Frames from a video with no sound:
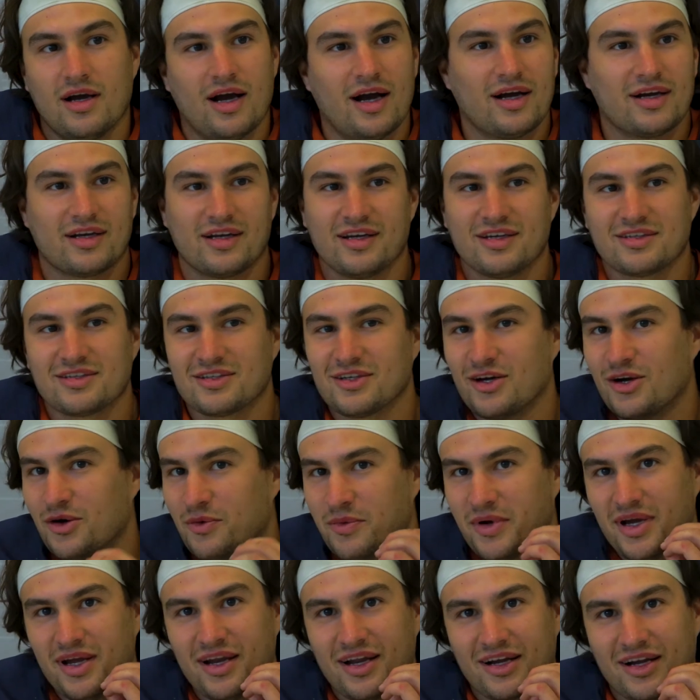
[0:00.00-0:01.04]
I guess so,
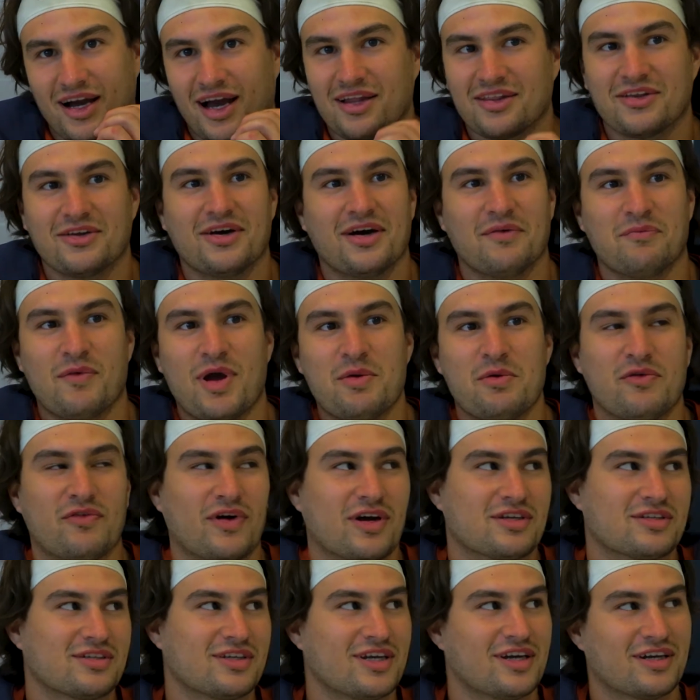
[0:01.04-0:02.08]
man. I thought maybe if
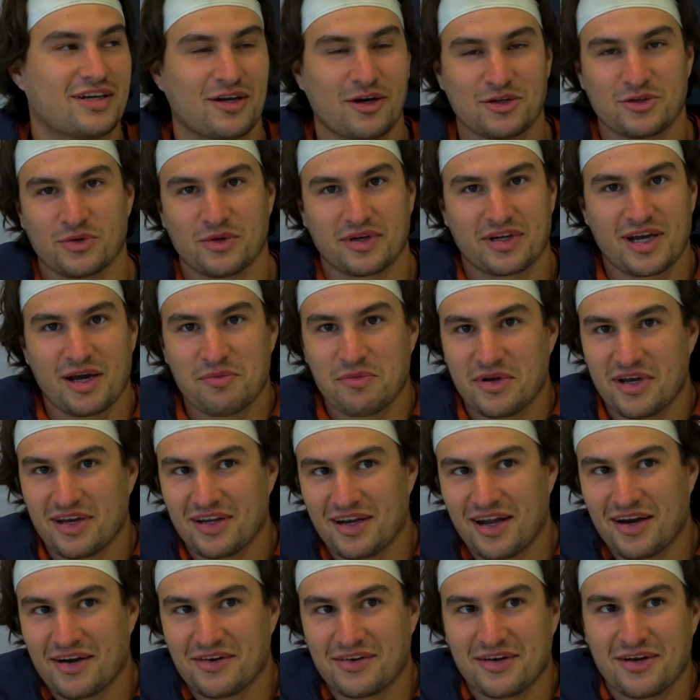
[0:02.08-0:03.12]
I slid, coach would have kept me
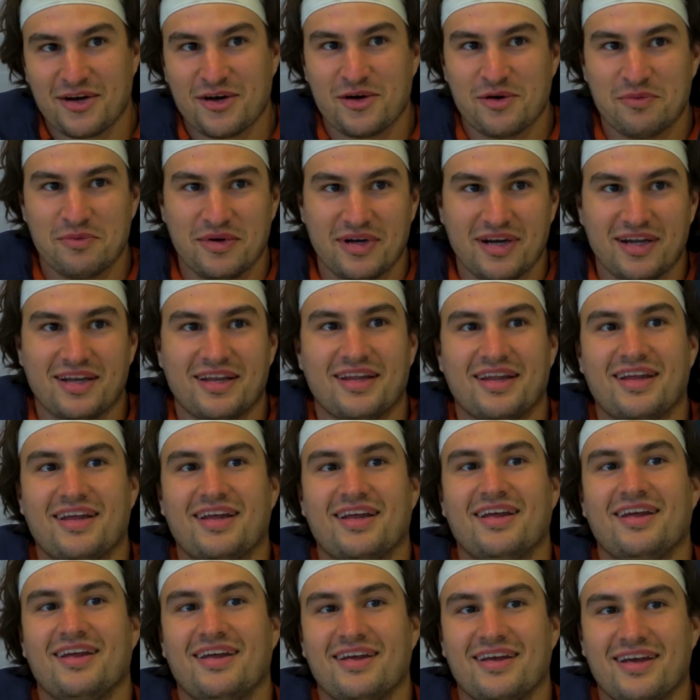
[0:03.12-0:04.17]
in. I don't know, but
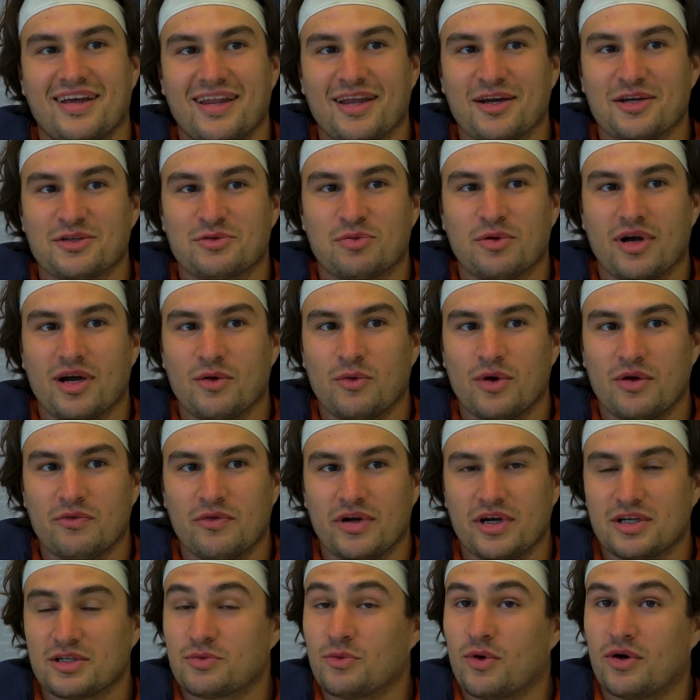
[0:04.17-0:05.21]
yeah, that was probably wasn't
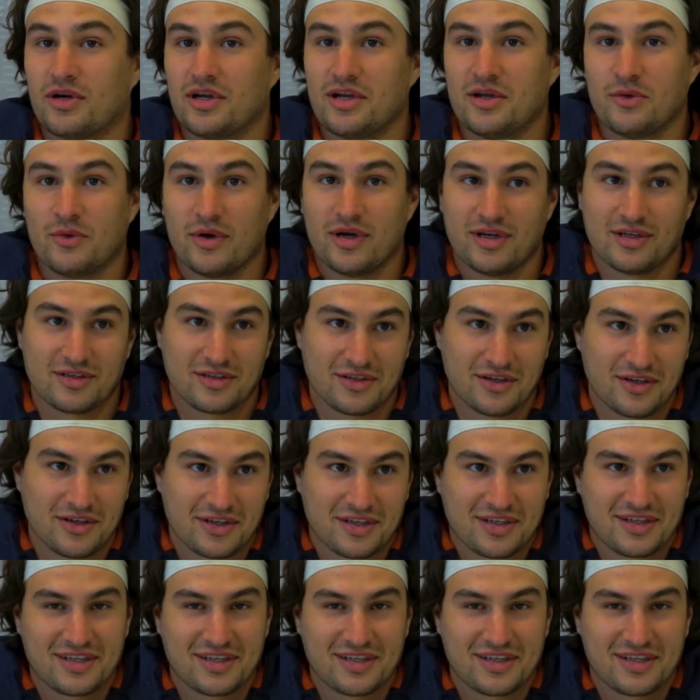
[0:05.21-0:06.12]
very smart anyway. So.